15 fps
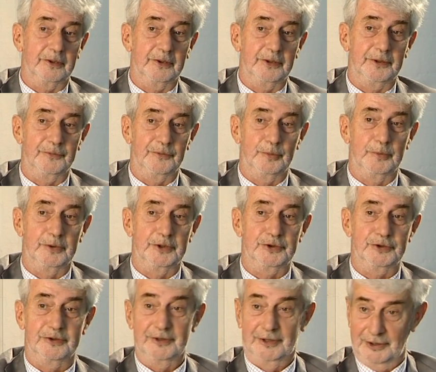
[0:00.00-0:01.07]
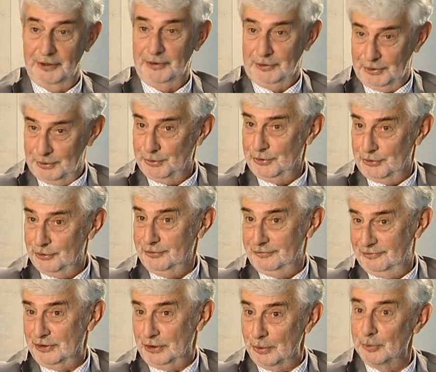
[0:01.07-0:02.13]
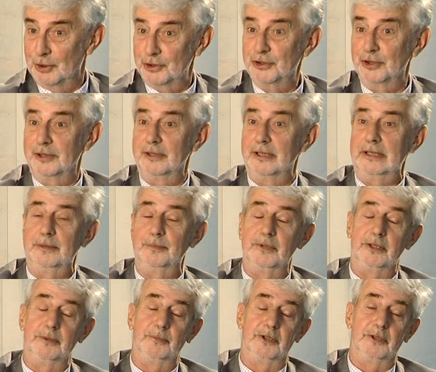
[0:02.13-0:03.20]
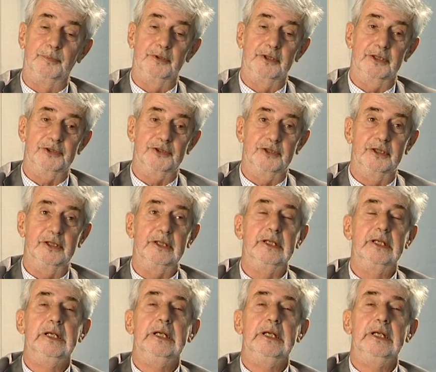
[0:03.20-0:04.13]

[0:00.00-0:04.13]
information that I'd used so much in my PhD.